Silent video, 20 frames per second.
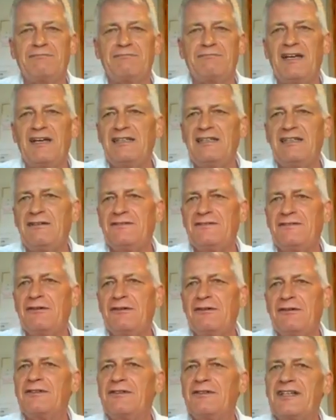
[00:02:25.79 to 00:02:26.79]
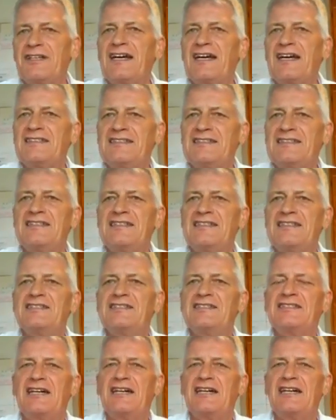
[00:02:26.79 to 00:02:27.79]
Many of the
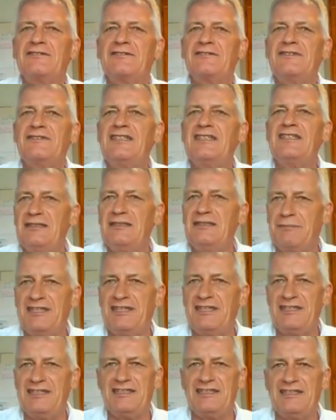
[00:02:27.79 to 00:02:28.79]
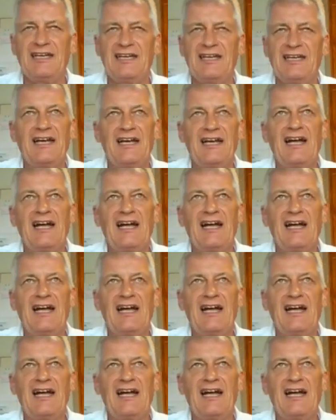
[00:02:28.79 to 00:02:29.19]
organizations are really big,